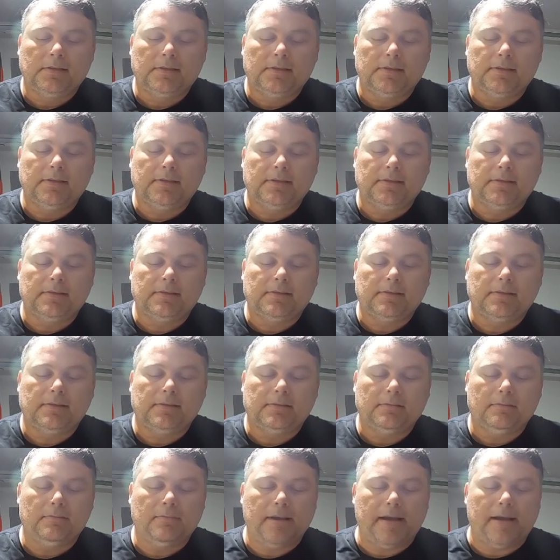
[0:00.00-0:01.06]
this
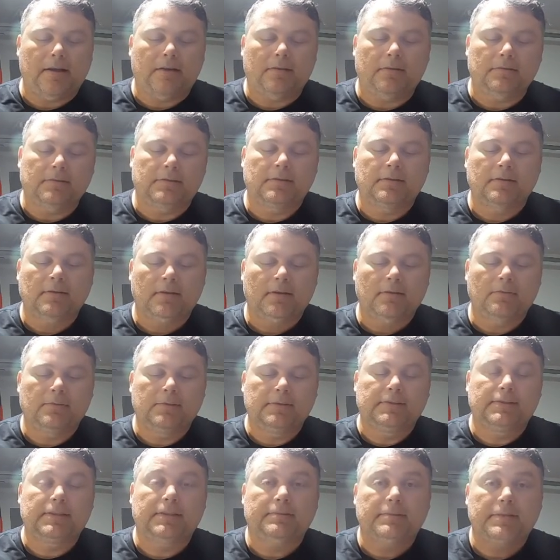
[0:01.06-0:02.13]
mount
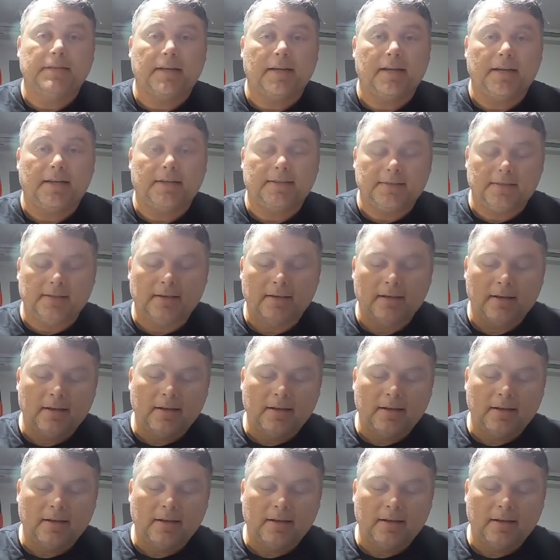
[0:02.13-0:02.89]
with zip ties.